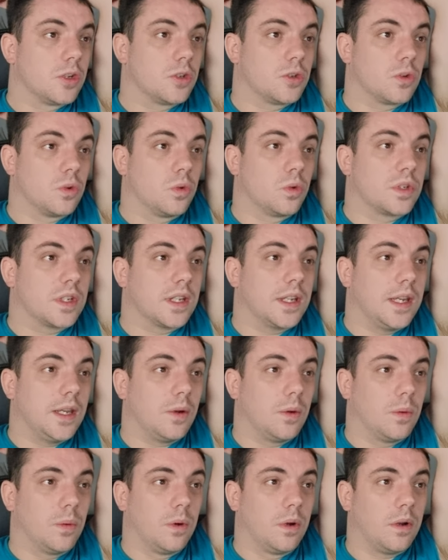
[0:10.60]
George
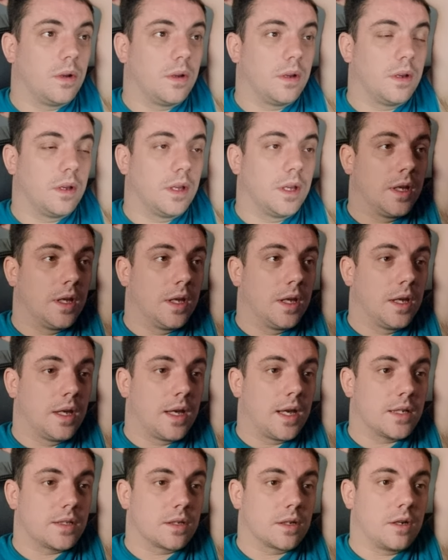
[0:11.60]
Kittle
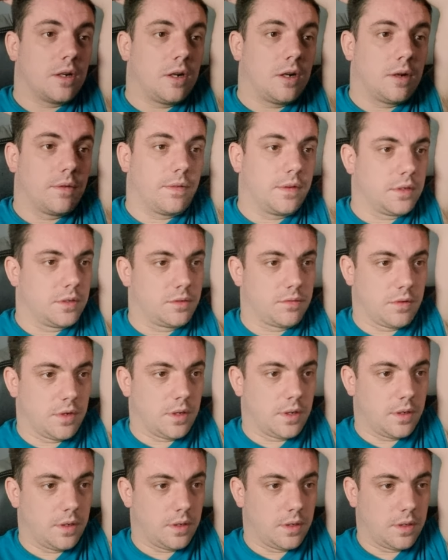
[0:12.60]
has a calf
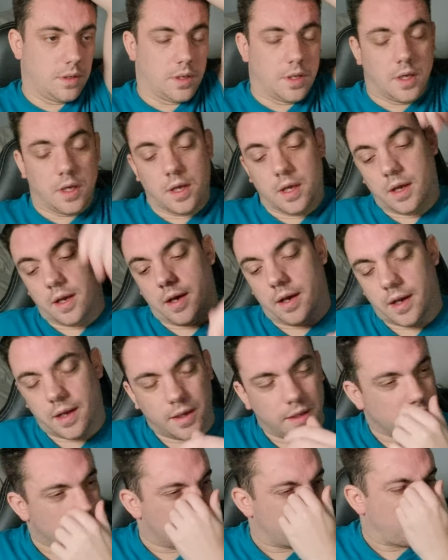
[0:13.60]
injury,
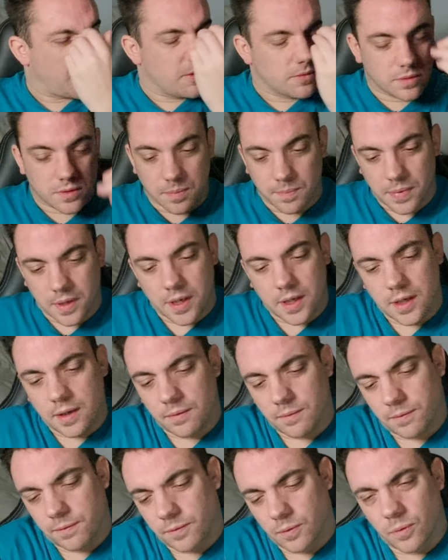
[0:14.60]
and it's supposed to
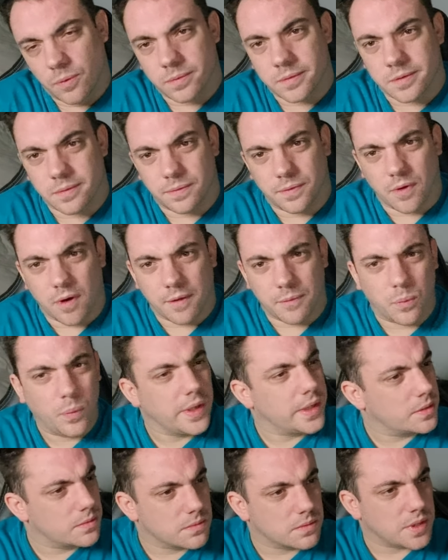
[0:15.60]
be 4 to 5
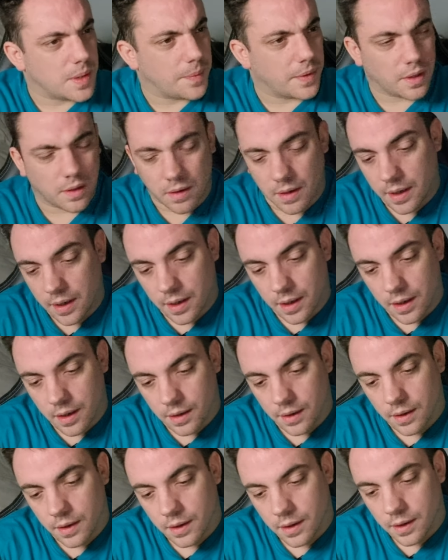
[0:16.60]
weeks or something like
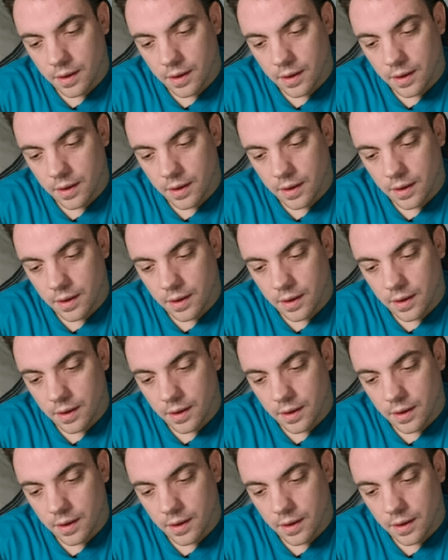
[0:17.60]
that.